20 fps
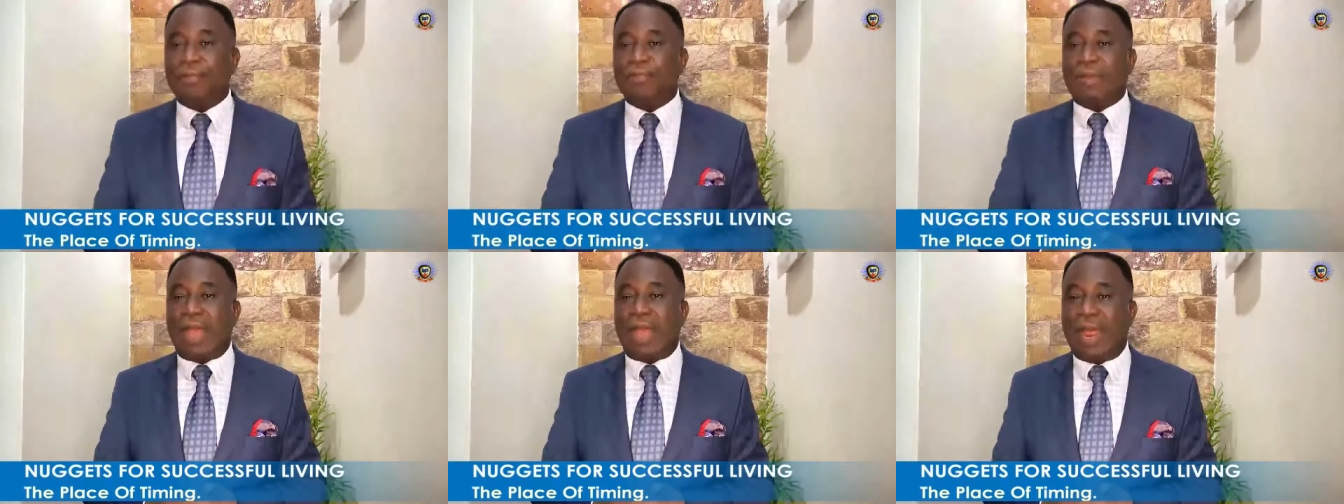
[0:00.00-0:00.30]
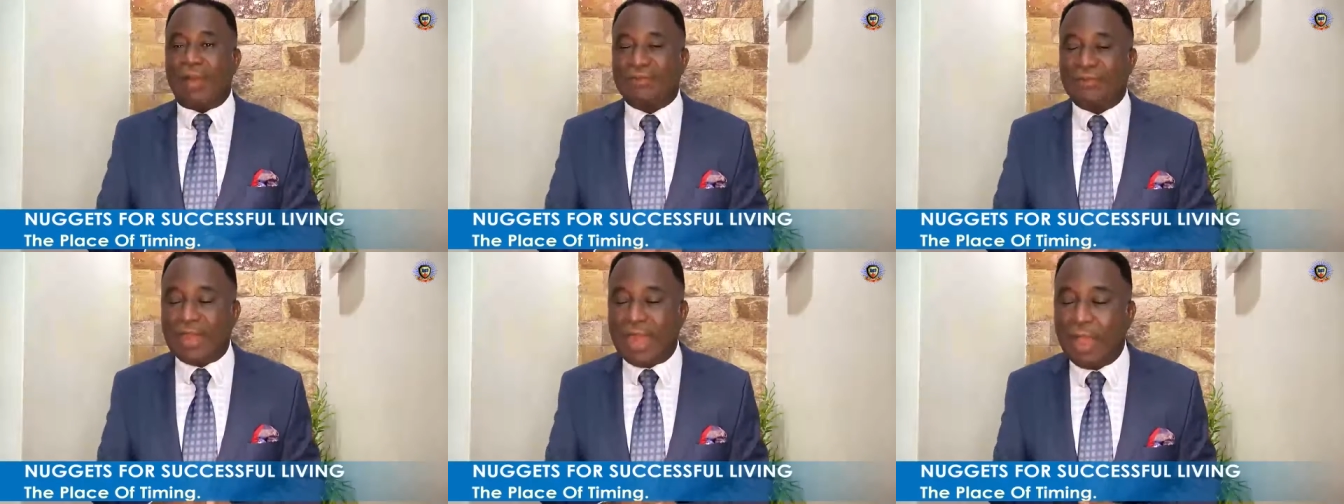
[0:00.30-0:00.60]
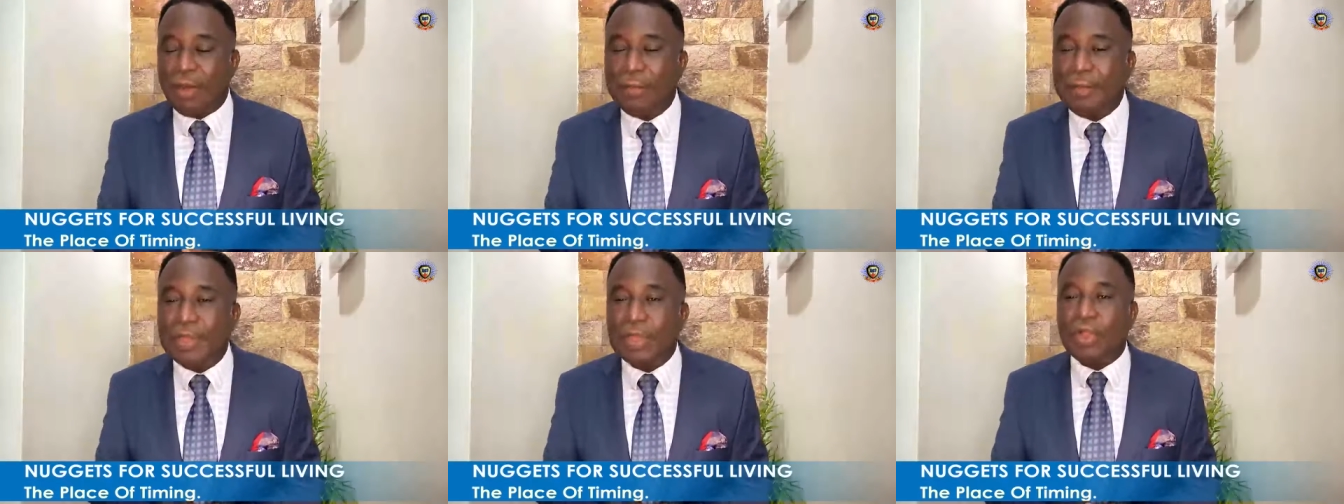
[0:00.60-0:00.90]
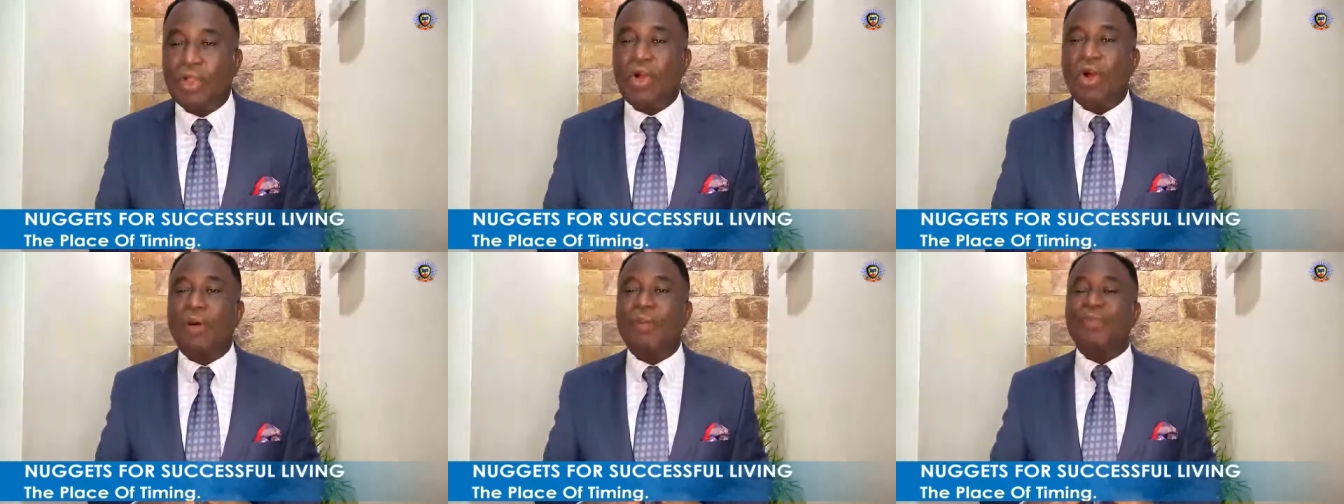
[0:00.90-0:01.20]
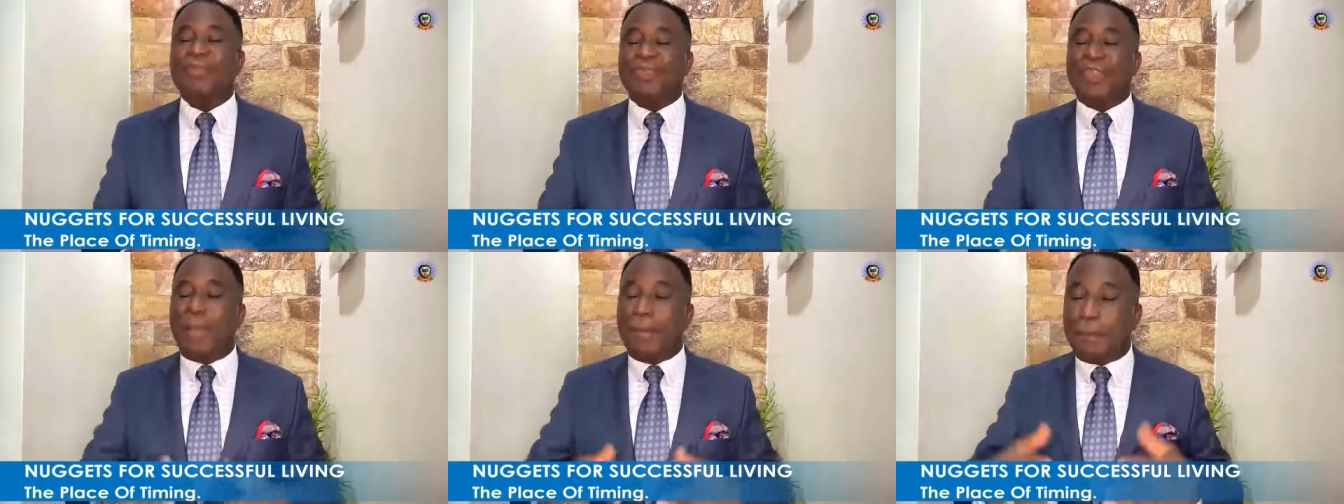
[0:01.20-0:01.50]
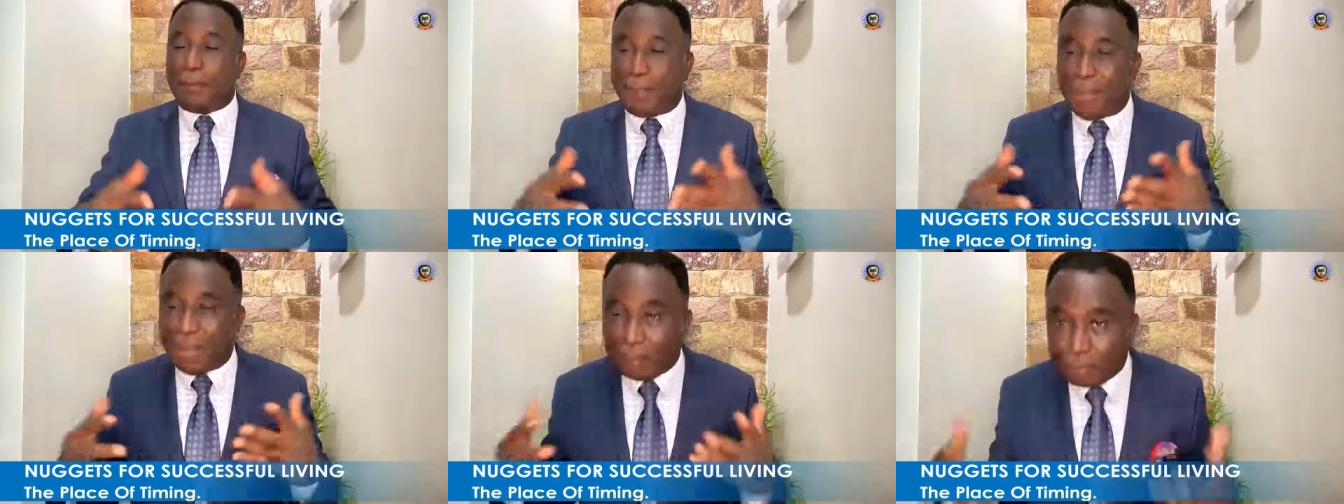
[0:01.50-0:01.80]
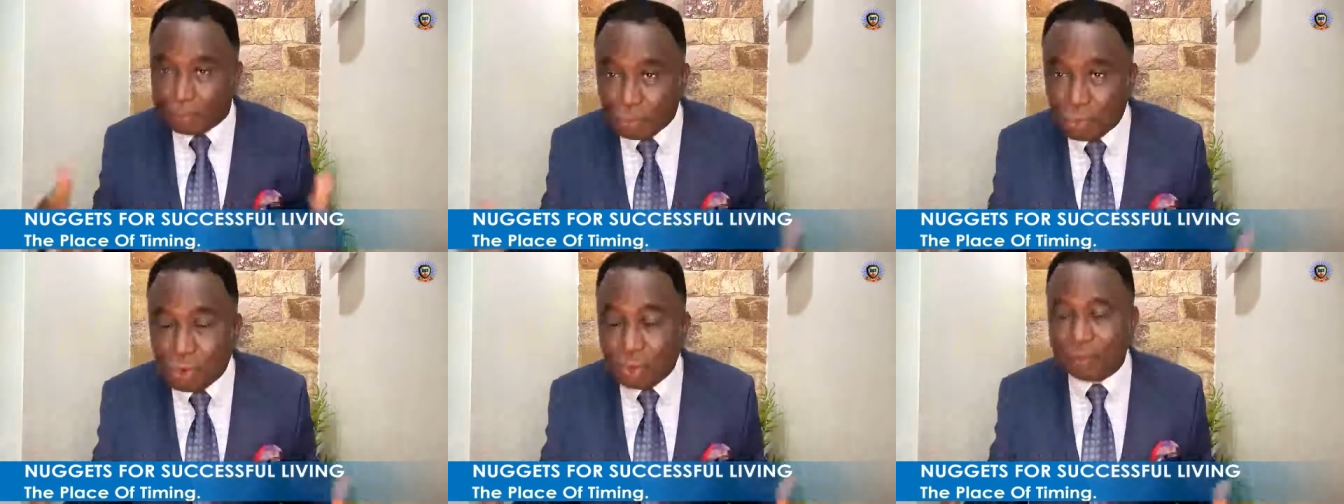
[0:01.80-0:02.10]
have now become the
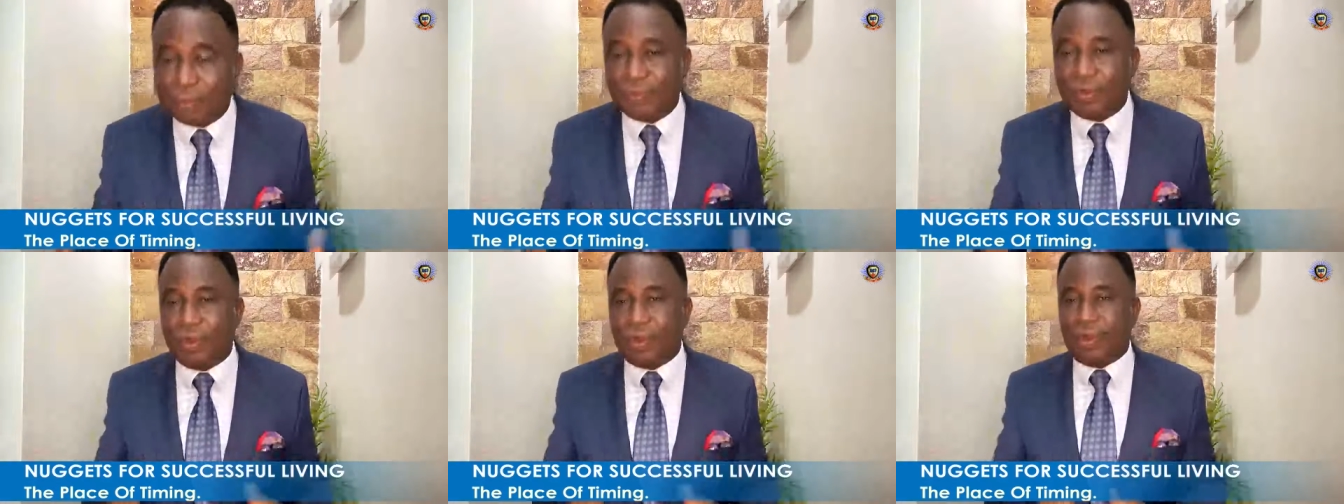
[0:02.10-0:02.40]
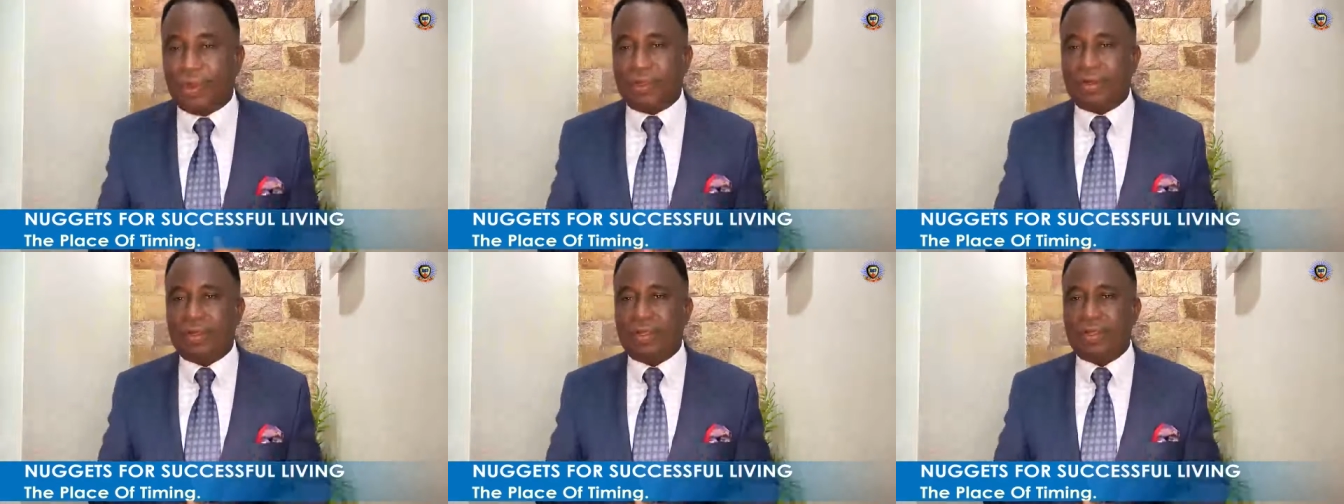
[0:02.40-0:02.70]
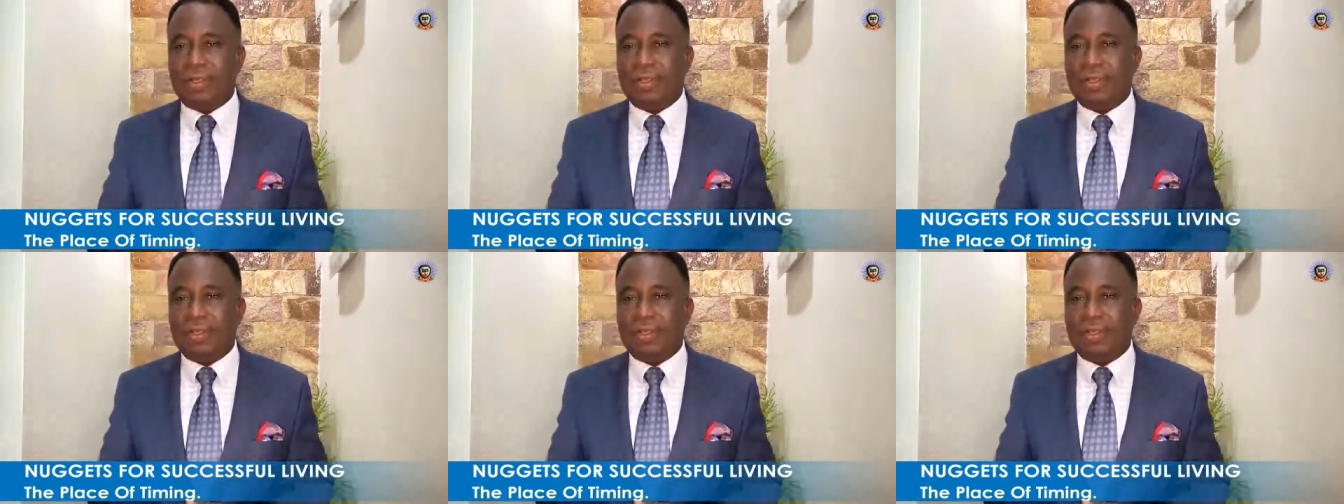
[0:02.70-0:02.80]
people of God.